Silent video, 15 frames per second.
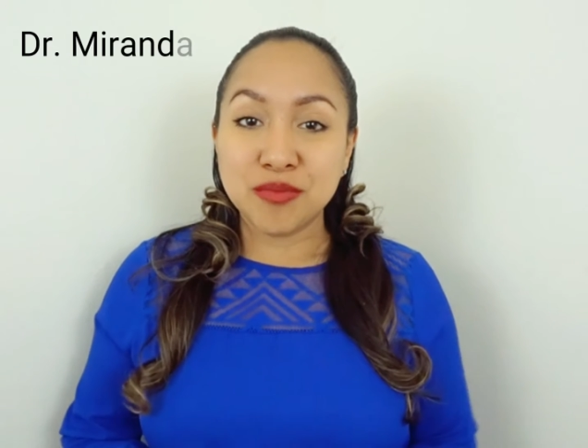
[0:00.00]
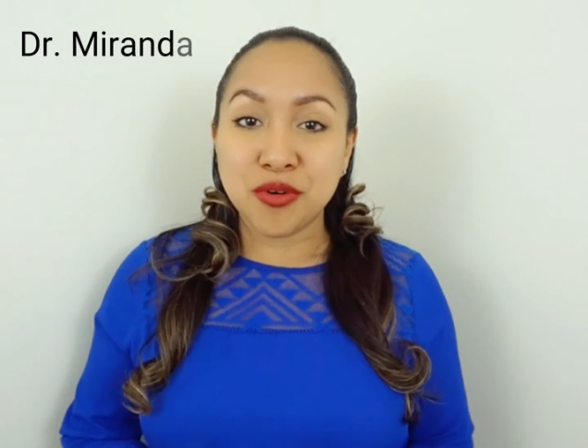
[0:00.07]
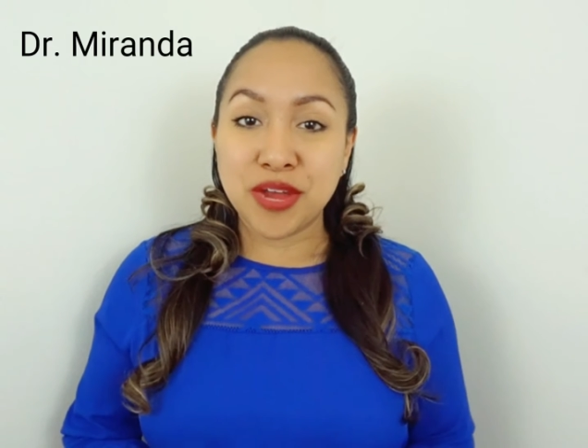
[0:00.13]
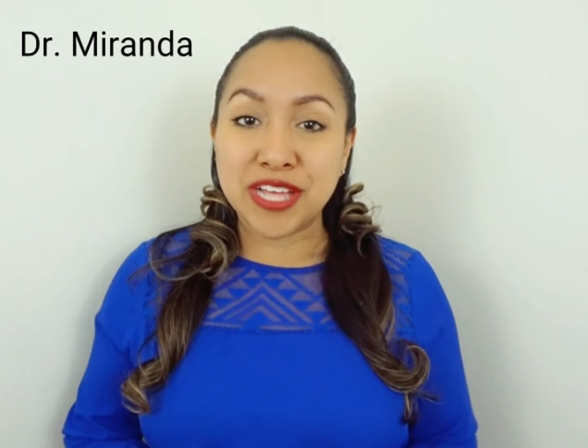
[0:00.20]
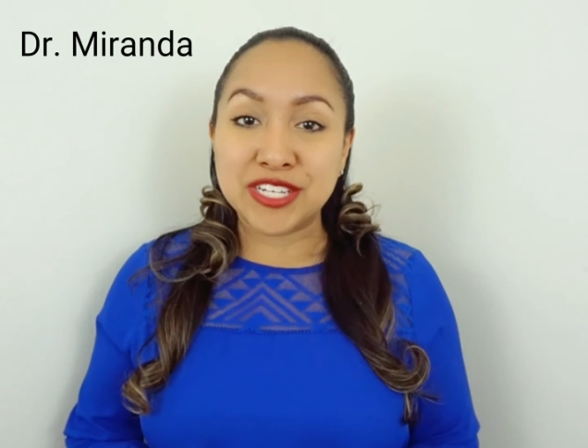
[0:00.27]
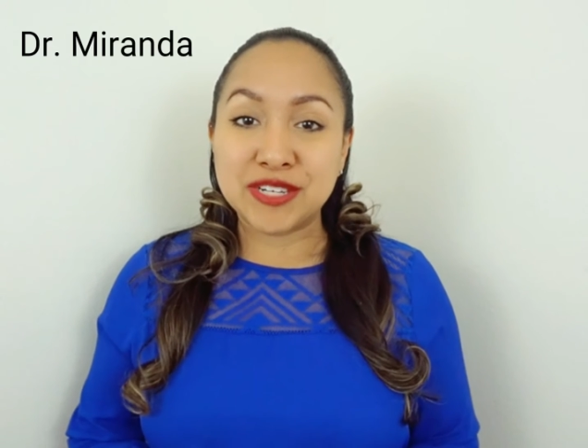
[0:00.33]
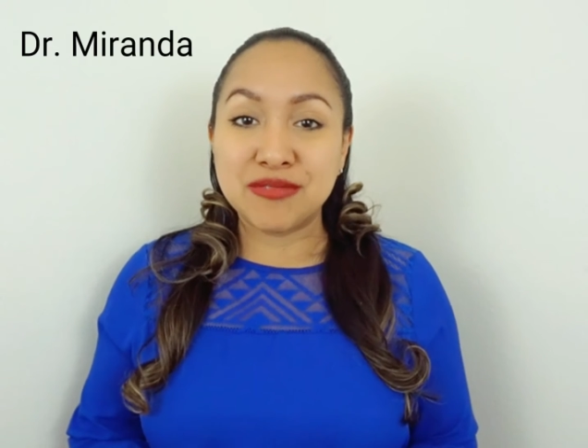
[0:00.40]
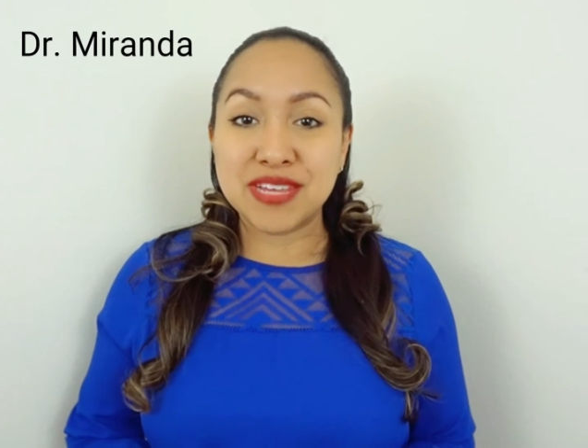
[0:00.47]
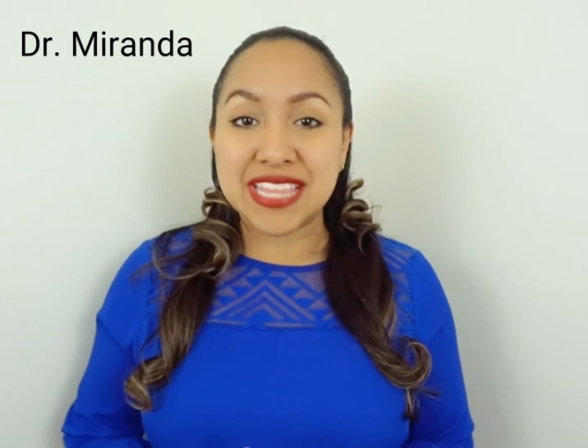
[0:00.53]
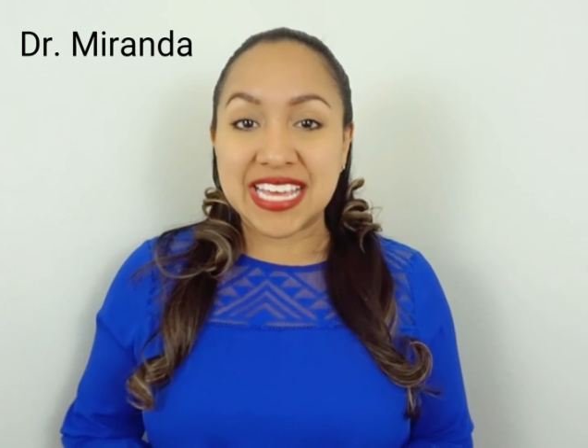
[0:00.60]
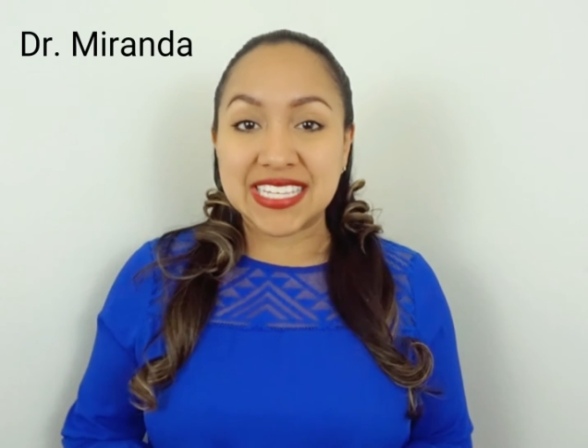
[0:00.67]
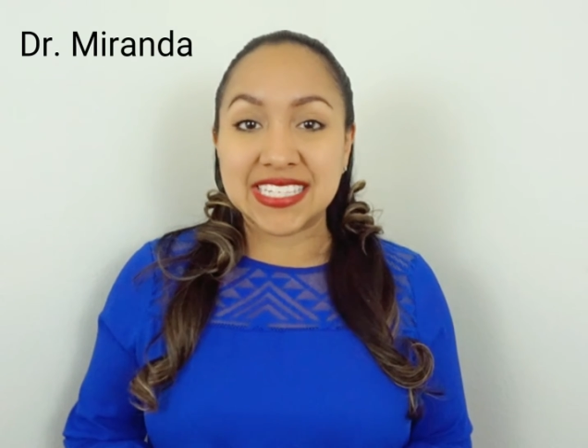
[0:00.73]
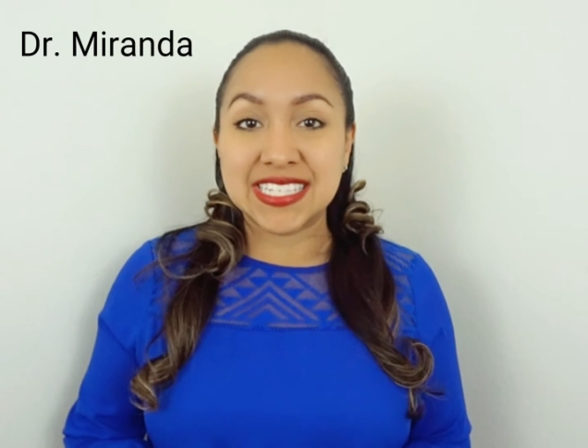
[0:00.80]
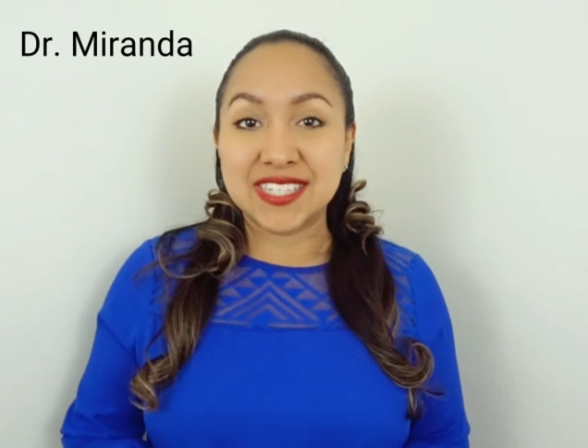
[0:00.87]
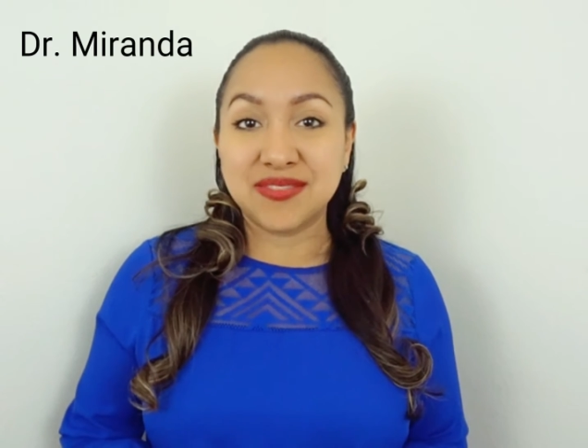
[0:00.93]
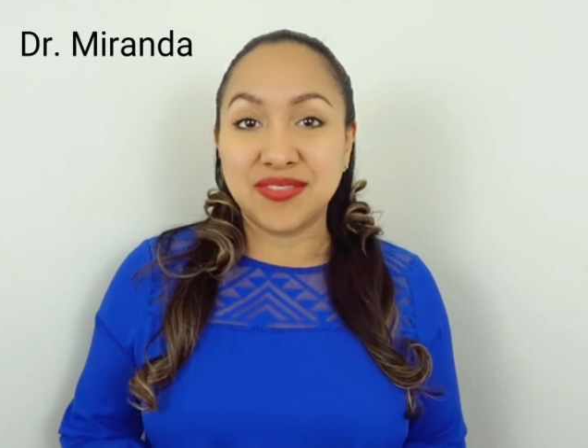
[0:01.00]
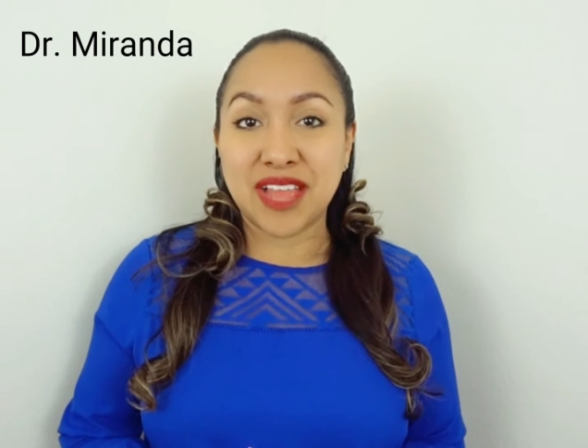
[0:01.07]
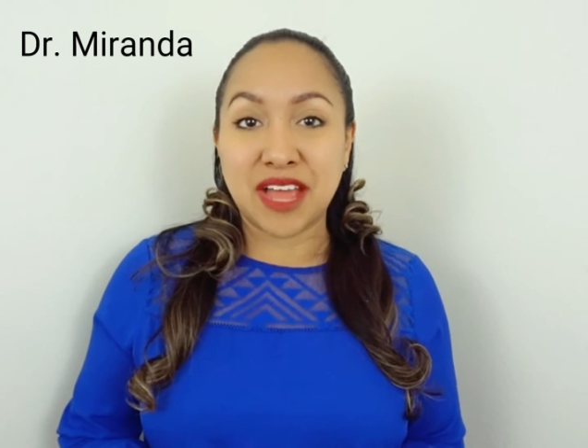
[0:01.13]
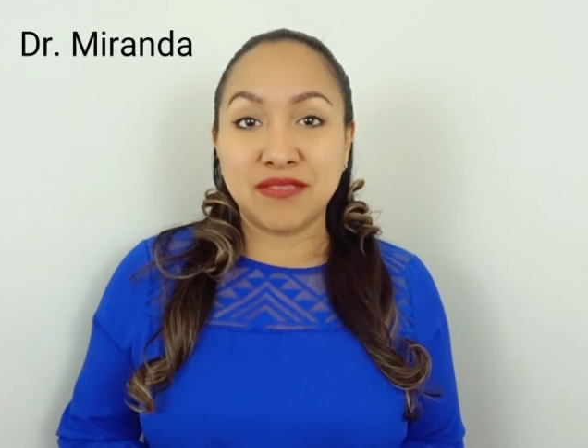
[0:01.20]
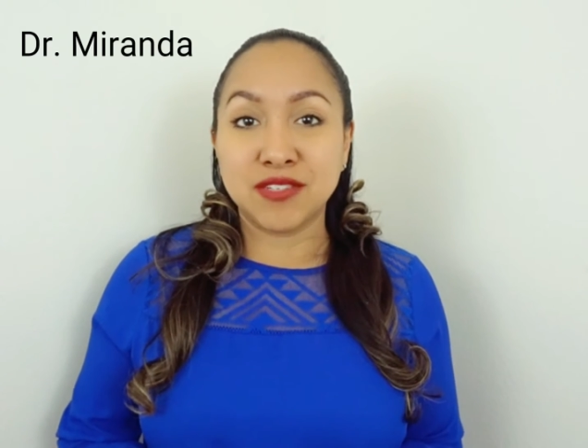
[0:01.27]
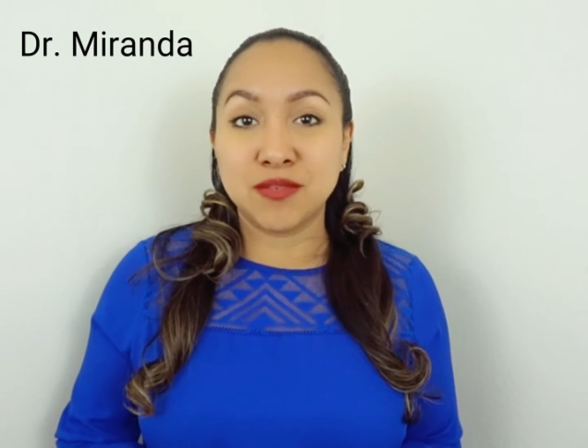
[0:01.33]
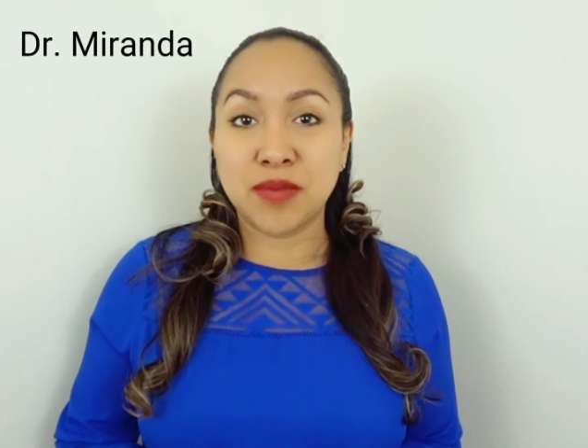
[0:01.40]
Miranda with Essence of
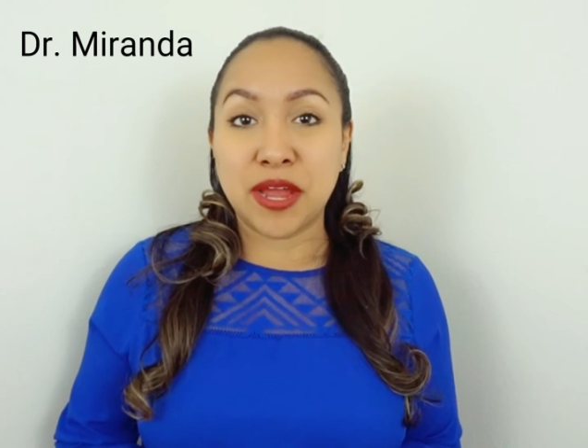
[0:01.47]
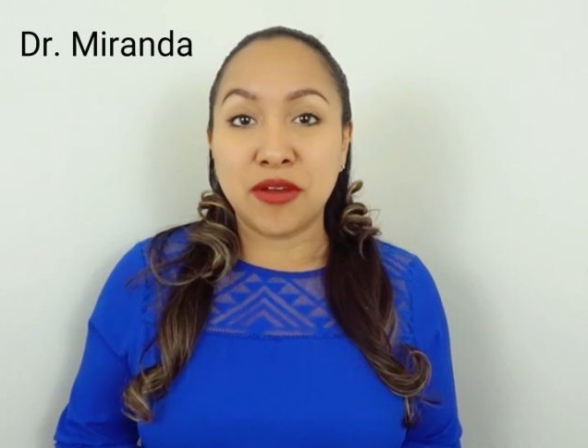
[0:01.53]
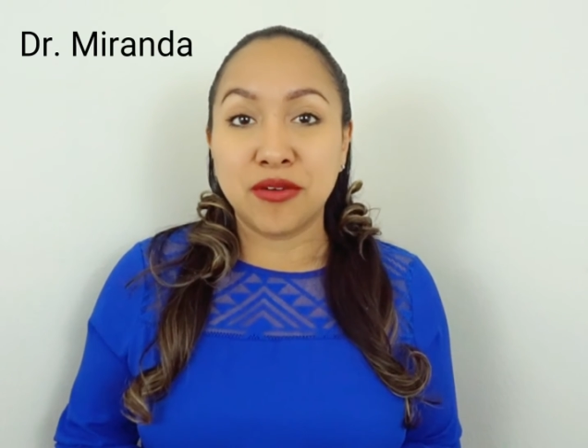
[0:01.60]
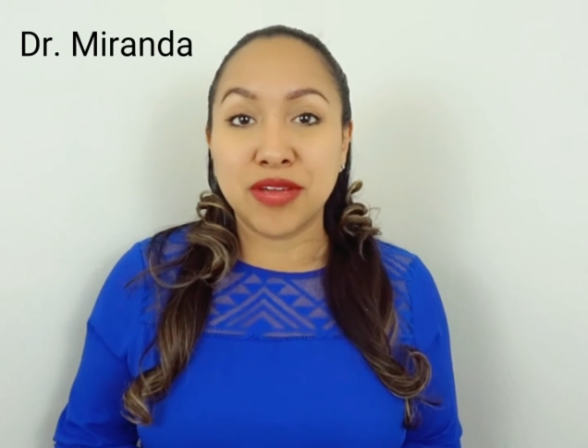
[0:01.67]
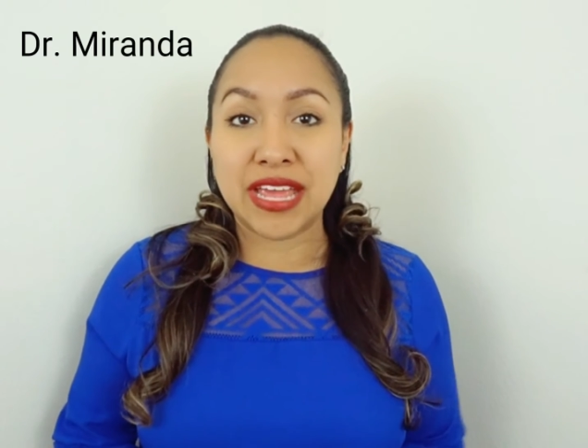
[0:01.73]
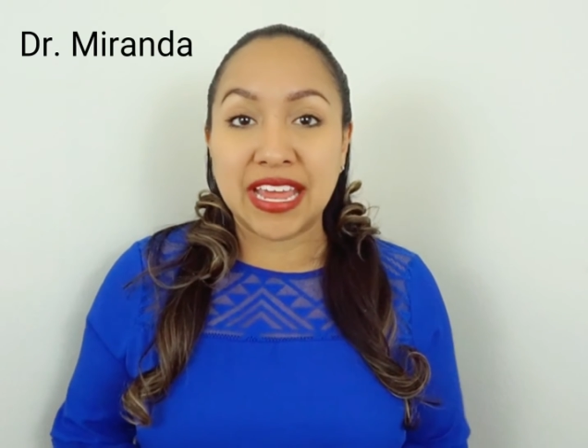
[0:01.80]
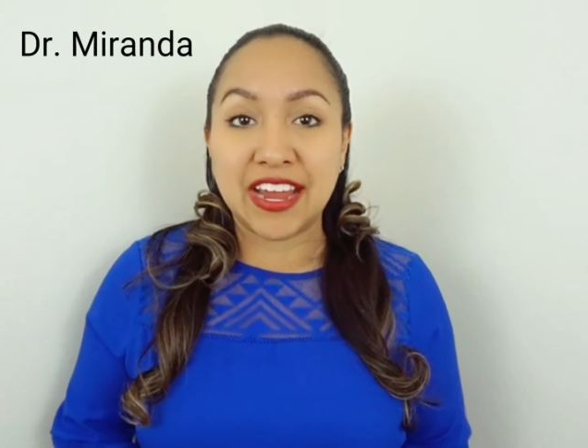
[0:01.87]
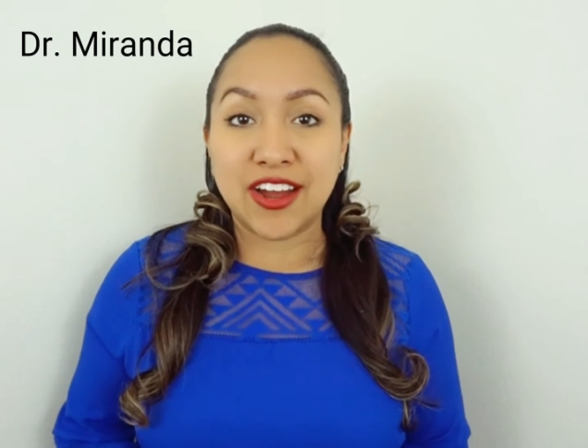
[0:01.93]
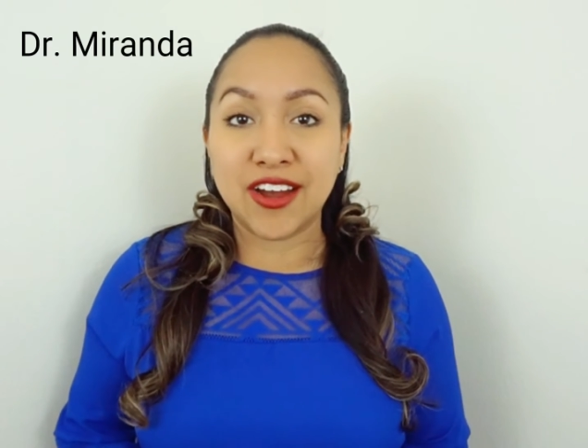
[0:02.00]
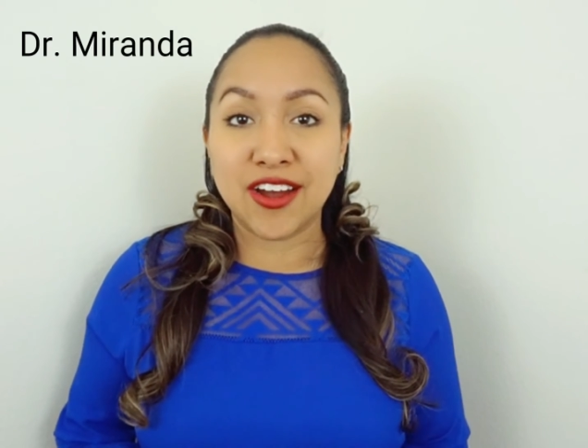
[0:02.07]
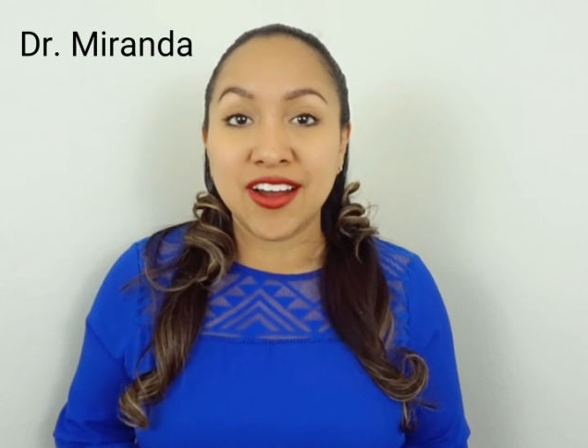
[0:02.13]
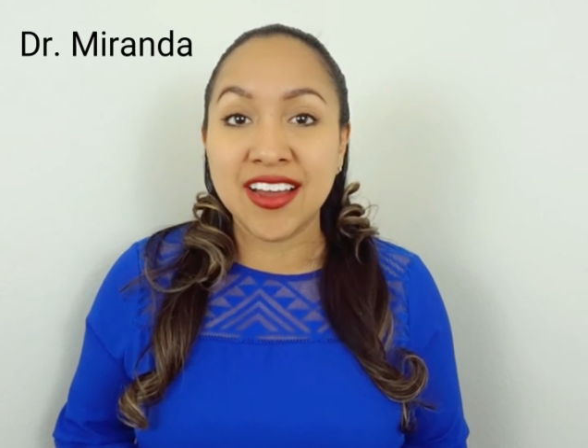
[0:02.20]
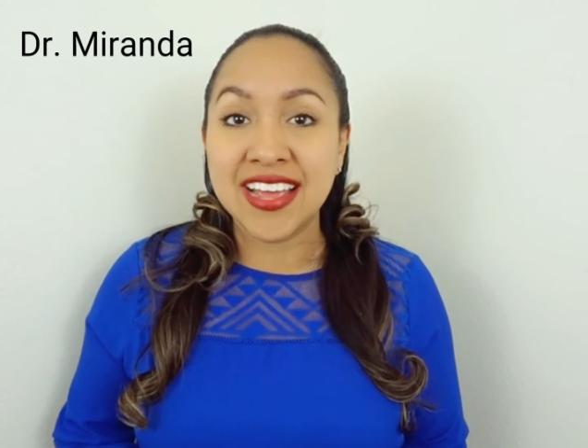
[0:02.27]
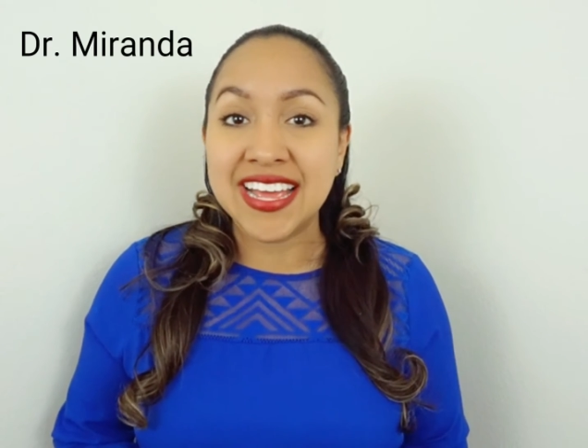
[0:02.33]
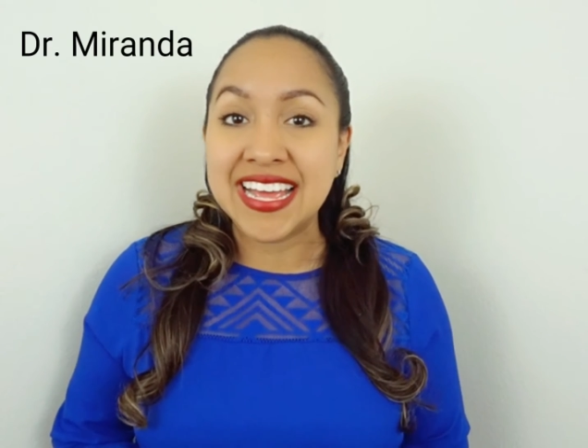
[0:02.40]
Life Spinal Care.